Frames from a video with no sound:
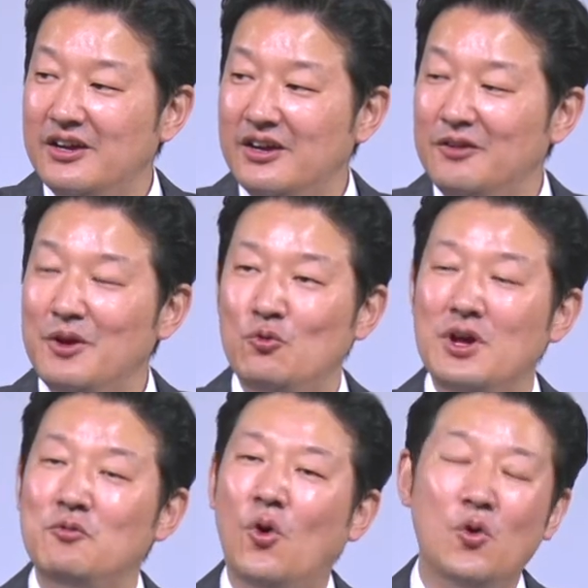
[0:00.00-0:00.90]
I mean, we
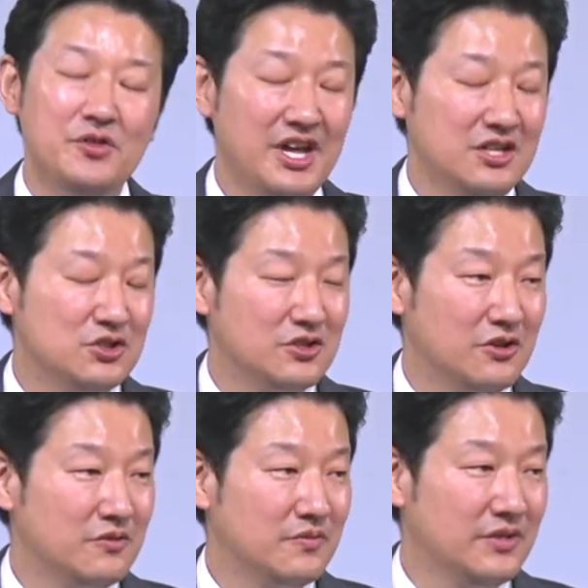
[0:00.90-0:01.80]
have old
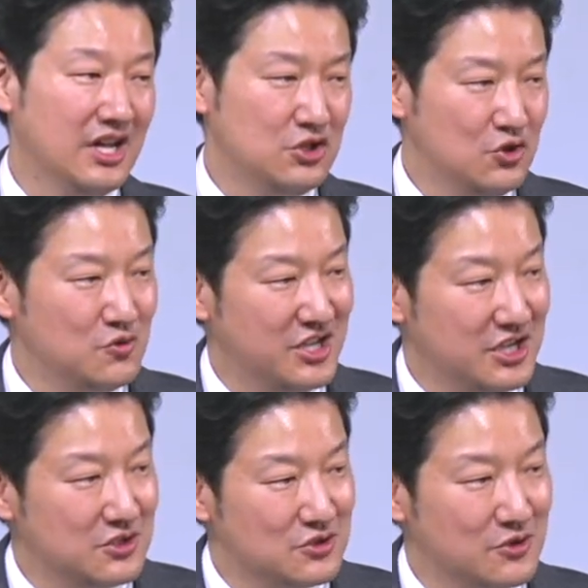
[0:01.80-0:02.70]
nature and new
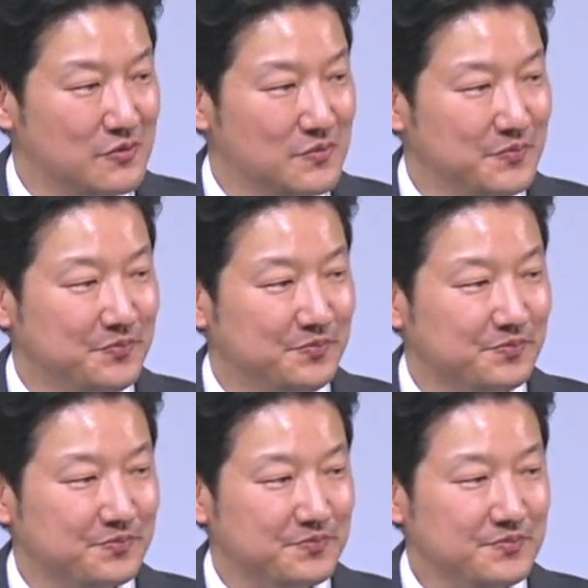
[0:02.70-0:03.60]
nature. Yes.
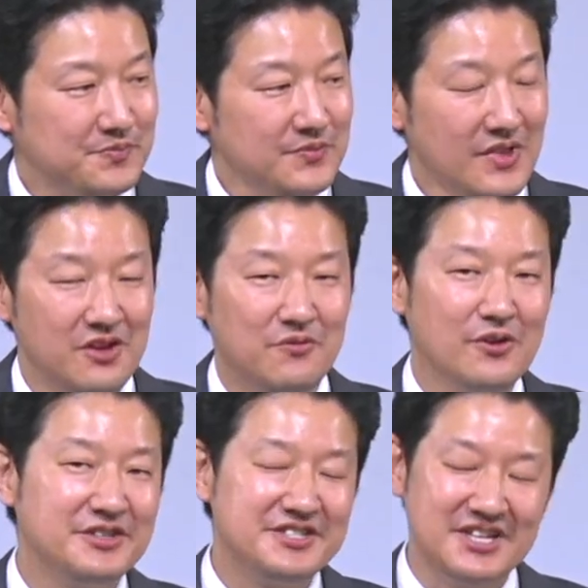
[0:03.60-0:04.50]
If
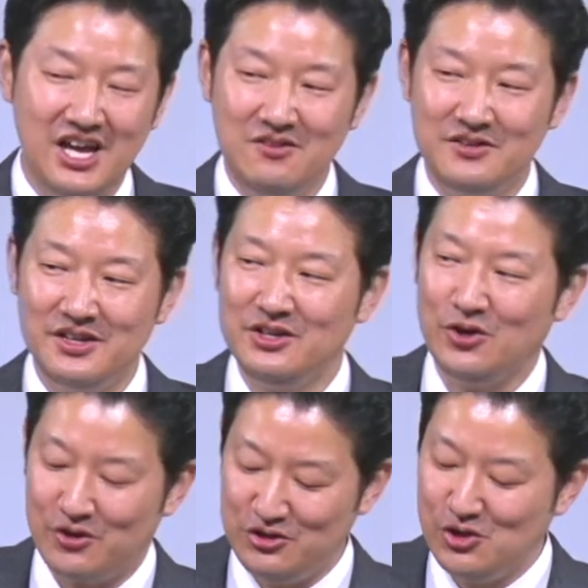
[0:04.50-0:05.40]
you're saved,
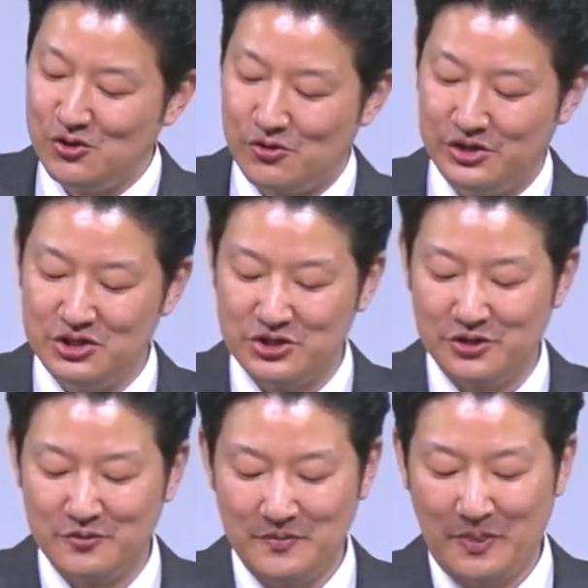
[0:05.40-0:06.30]
you're a new creature.
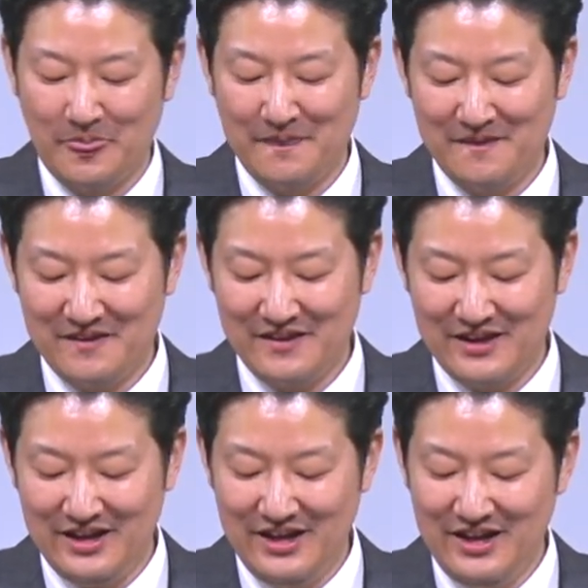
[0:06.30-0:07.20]
Amen.
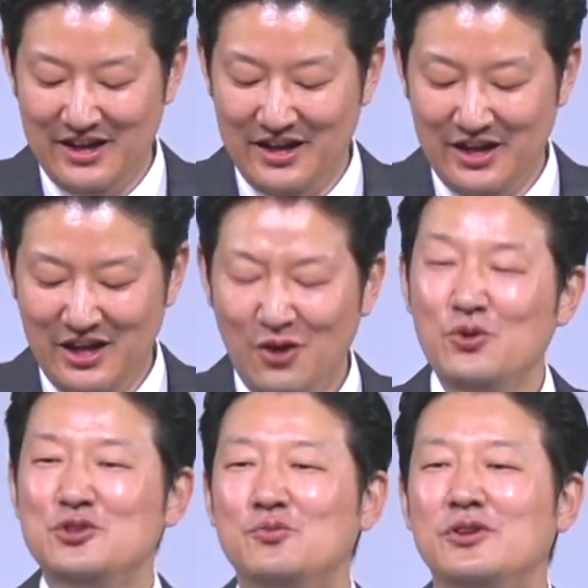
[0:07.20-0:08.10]

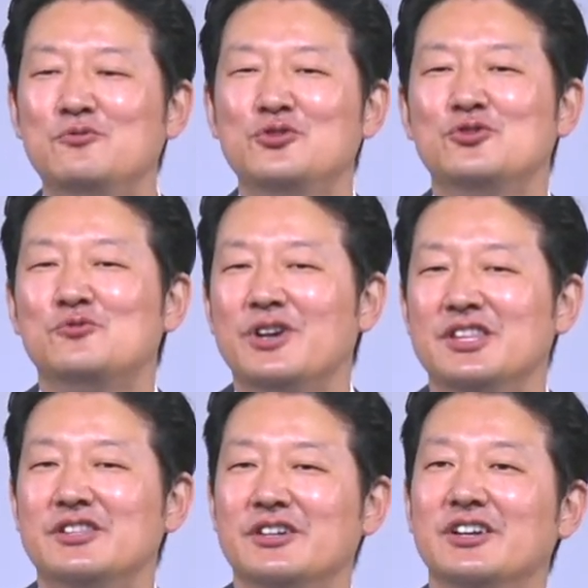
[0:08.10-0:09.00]
Which one would you
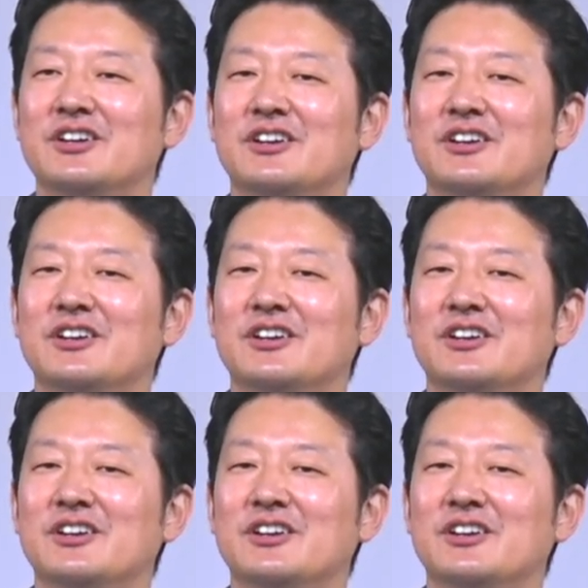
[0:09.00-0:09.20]
rather